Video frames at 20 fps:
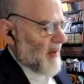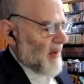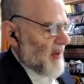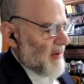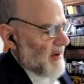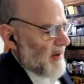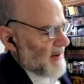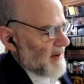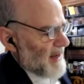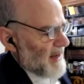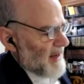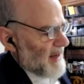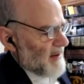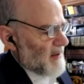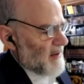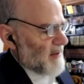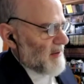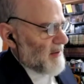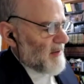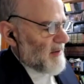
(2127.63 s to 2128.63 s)

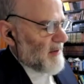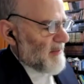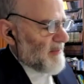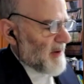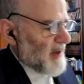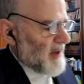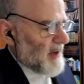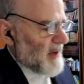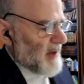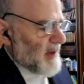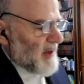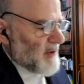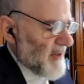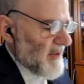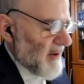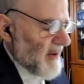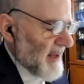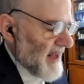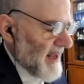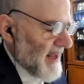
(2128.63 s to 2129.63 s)

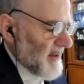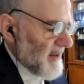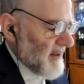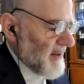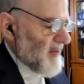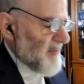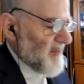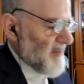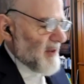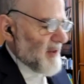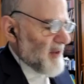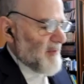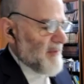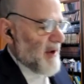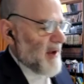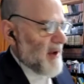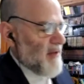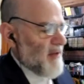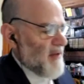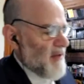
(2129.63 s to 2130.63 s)
Ner Chanukah, he's
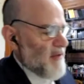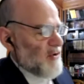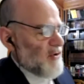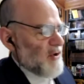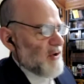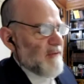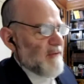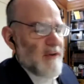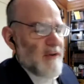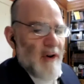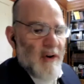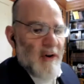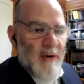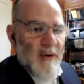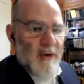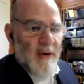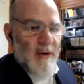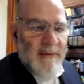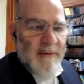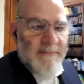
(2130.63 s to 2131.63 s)
patur, because you should have
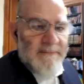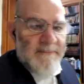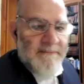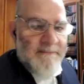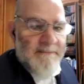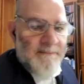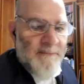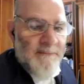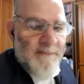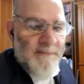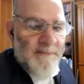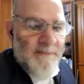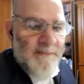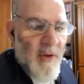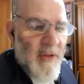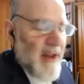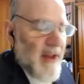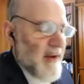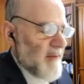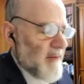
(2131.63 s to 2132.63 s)
known
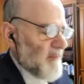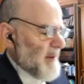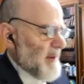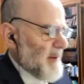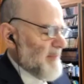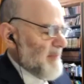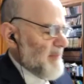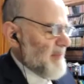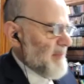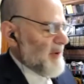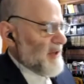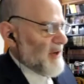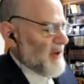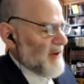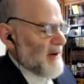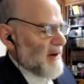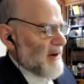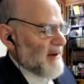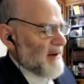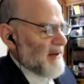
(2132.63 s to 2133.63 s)
that people put
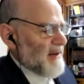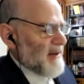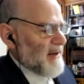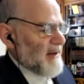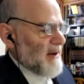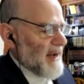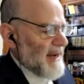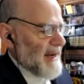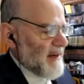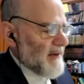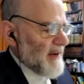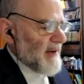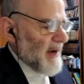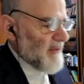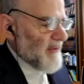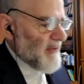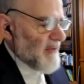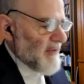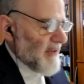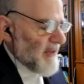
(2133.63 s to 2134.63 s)
their Ner
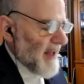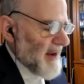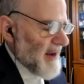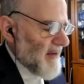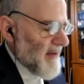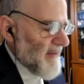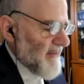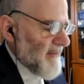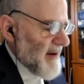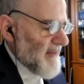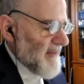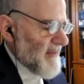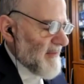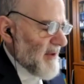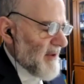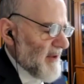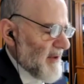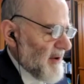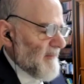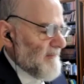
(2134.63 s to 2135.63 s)
Chanukah outside in front
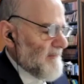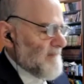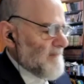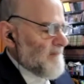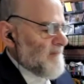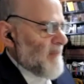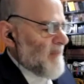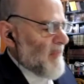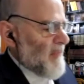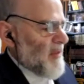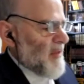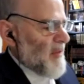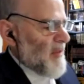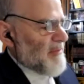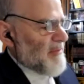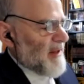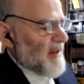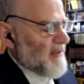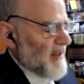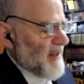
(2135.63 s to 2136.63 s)
of their
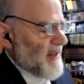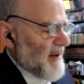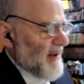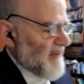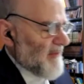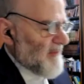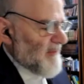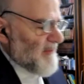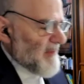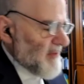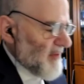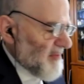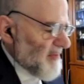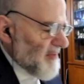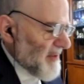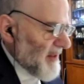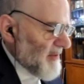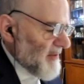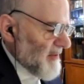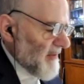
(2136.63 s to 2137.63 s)
place of
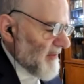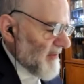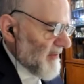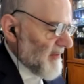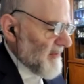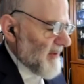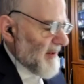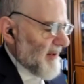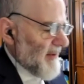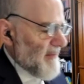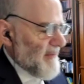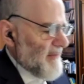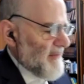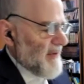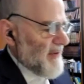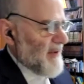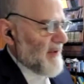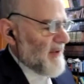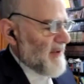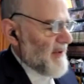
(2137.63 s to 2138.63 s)
business, place of
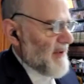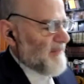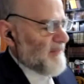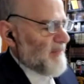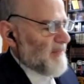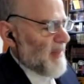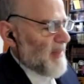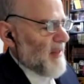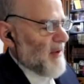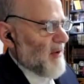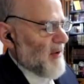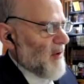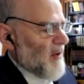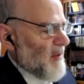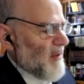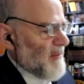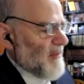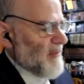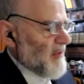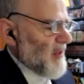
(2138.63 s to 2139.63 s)
their
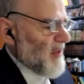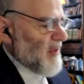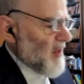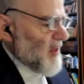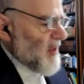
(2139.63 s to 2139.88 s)
homes.